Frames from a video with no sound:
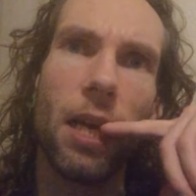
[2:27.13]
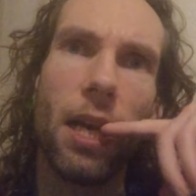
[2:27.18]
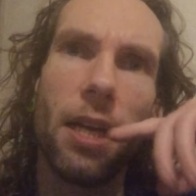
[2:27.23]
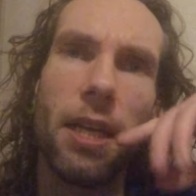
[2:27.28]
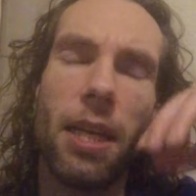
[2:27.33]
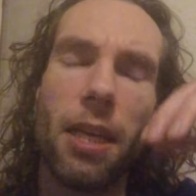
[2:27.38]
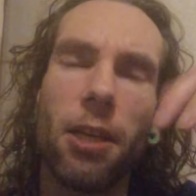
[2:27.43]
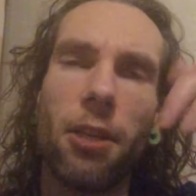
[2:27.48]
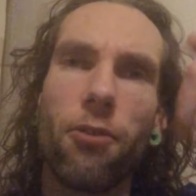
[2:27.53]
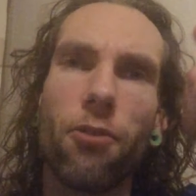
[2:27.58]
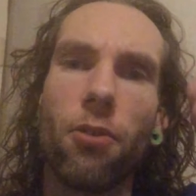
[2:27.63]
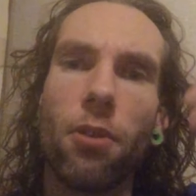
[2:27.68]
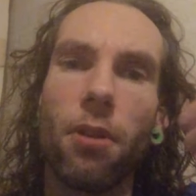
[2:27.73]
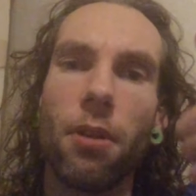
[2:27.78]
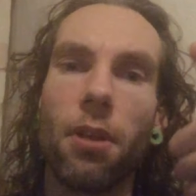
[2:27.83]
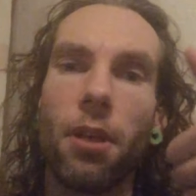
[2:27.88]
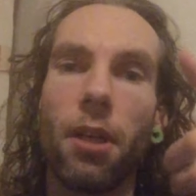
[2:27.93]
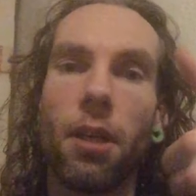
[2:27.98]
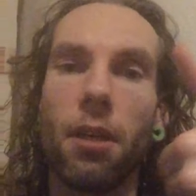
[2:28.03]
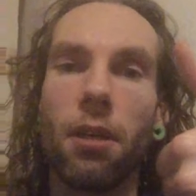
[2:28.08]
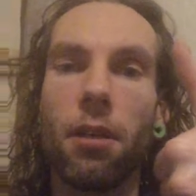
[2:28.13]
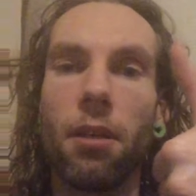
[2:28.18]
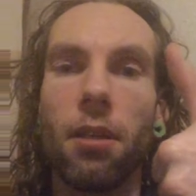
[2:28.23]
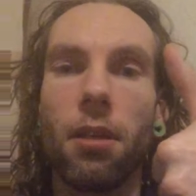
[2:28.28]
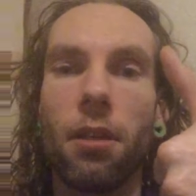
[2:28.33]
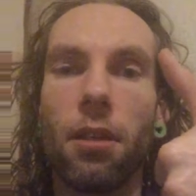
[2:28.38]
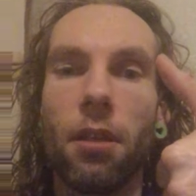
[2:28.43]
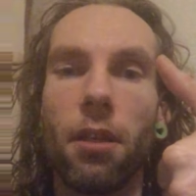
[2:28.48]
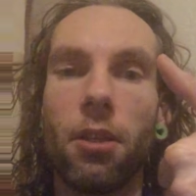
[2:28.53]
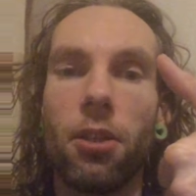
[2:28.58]
I had
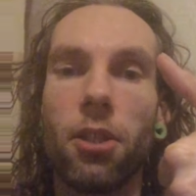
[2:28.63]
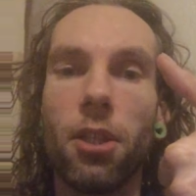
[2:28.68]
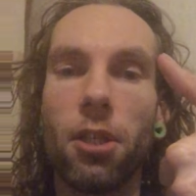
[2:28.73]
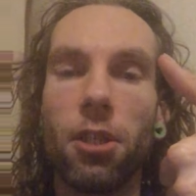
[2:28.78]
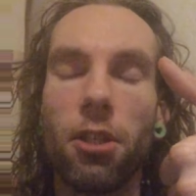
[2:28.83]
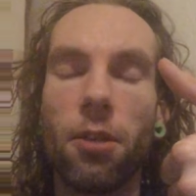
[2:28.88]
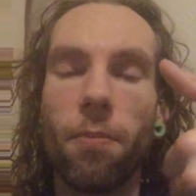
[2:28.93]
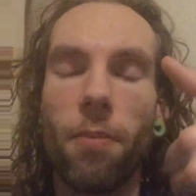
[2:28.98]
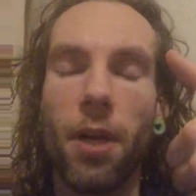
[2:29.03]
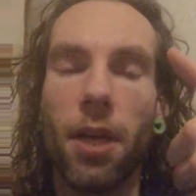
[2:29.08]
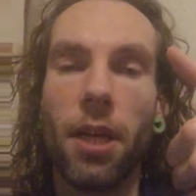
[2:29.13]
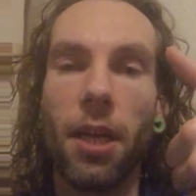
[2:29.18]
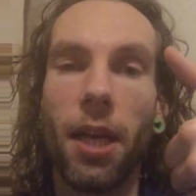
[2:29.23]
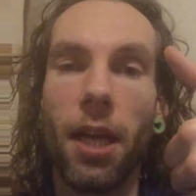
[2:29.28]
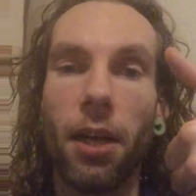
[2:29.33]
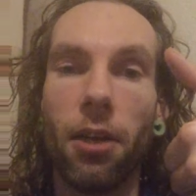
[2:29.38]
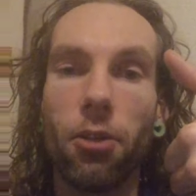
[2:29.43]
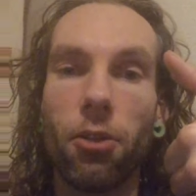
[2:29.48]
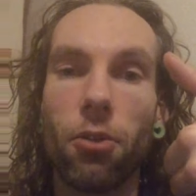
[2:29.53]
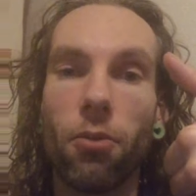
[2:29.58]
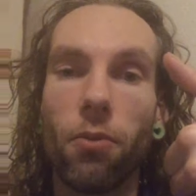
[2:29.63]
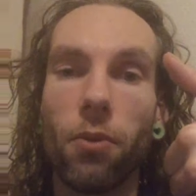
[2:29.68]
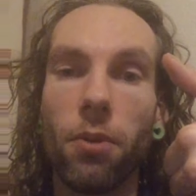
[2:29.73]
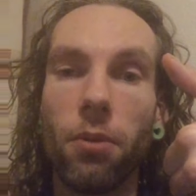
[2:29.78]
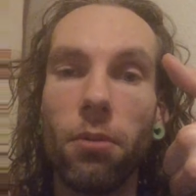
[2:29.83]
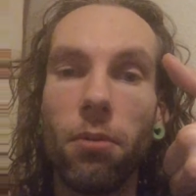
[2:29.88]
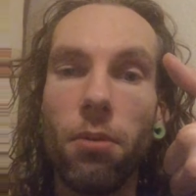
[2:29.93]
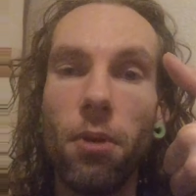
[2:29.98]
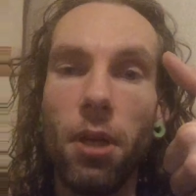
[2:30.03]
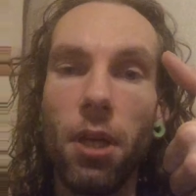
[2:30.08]
adjusted my air
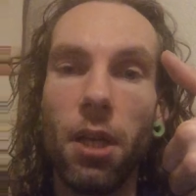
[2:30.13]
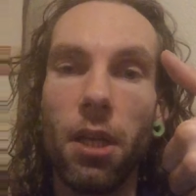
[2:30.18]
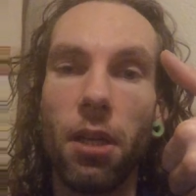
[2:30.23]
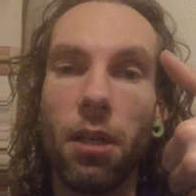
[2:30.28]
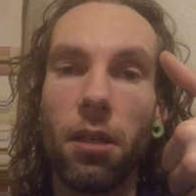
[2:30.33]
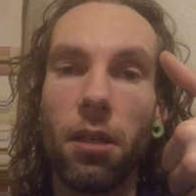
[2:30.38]
screw,